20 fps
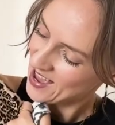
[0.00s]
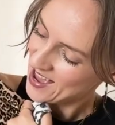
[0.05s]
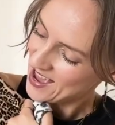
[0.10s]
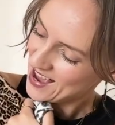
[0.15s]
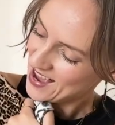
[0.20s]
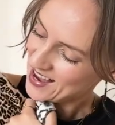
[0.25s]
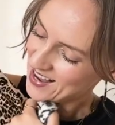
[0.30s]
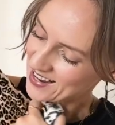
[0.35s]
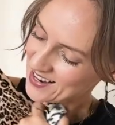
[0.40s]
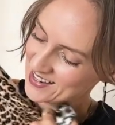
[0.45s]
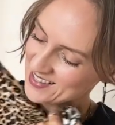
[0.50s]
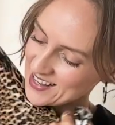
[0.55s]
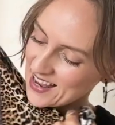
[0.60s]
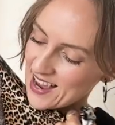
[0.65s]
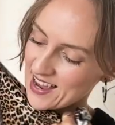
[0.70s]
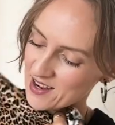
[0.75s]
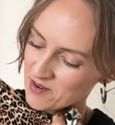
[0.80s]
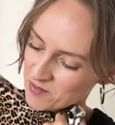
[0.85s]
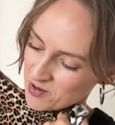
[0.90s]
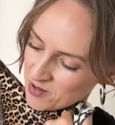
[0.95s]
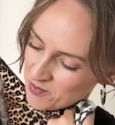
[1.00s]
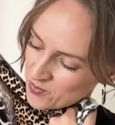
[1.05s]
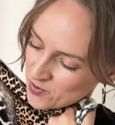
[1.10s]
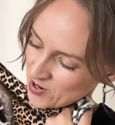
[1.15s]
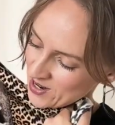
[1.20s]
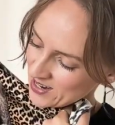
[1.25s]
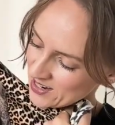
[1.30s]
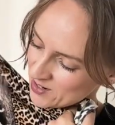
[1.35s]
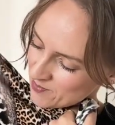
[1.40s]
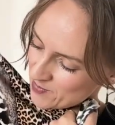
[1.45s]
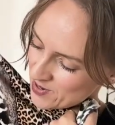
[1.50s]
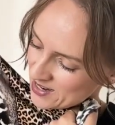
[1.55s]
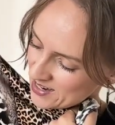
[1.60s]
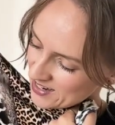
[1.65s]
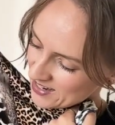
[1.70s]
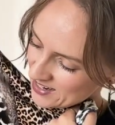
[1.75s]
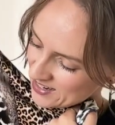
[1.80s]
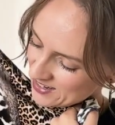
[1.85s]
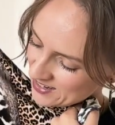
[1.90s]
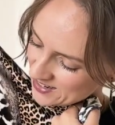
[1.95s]
It is animal print, but
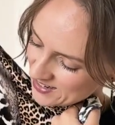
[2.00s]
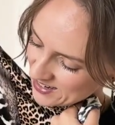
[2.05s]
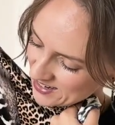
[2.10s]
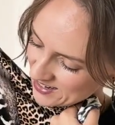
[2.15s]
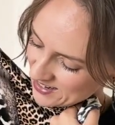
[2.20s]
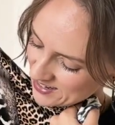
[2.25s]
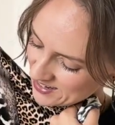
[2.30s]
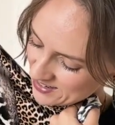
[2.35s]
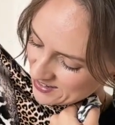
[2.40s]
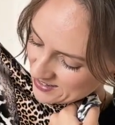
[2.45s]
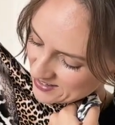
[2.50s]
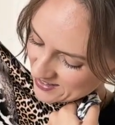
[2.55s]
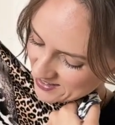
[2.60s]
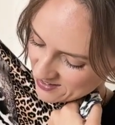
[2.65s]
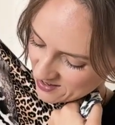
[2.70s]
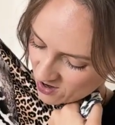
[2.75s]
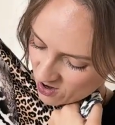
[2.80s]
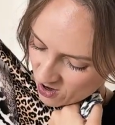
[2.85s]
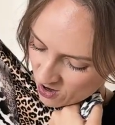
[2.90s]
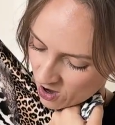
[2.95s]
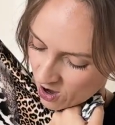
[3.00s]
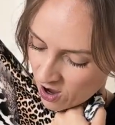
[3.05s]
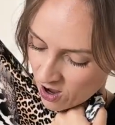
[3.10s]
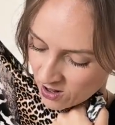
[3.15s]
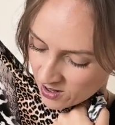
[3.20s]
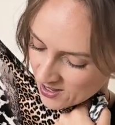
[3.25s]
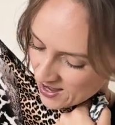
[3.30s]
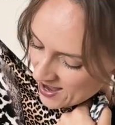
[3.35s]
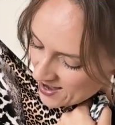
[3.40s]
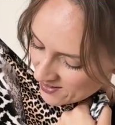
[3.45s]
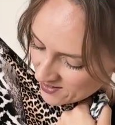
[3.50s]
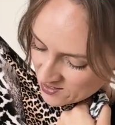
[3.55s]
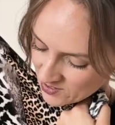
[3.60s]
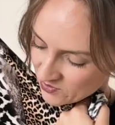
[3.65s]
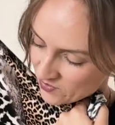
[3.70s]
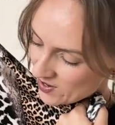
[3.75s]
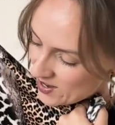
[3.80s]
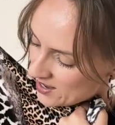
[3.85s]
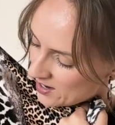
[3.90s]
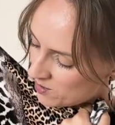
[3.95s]
it is all kinds
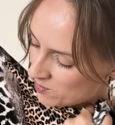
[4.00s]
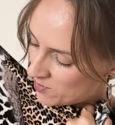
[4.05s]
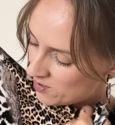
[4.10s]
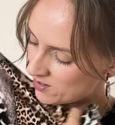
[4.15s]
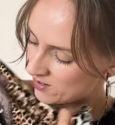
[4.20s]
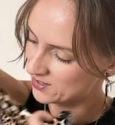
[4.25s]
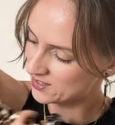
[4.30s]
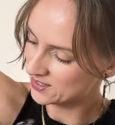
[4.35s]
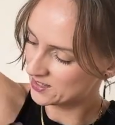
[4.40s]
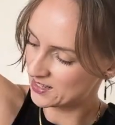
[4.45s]
of animals.